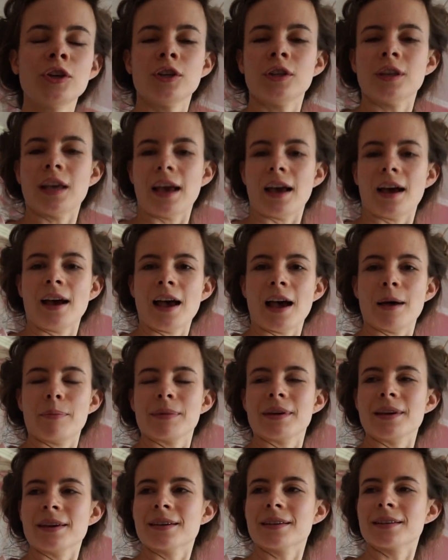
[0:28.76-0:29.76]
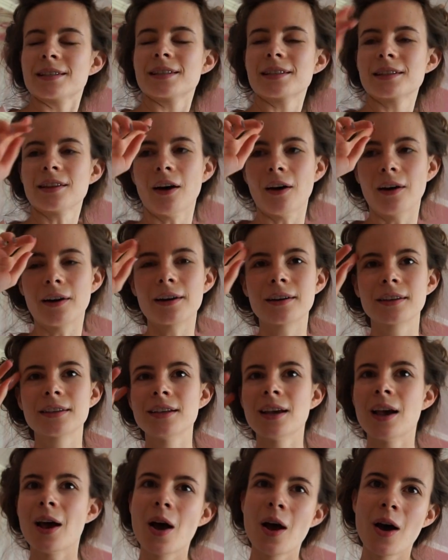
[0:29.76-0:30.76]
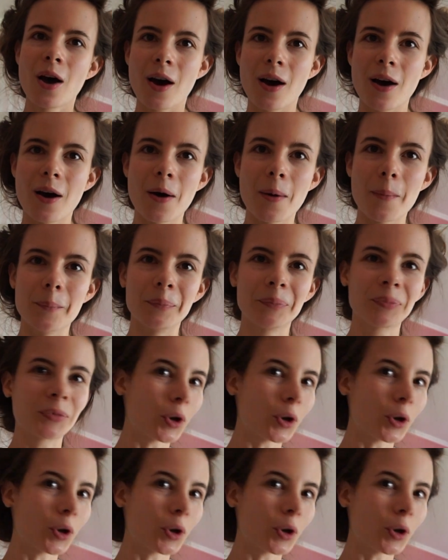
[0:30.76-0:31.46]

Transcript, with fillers: a happy start um,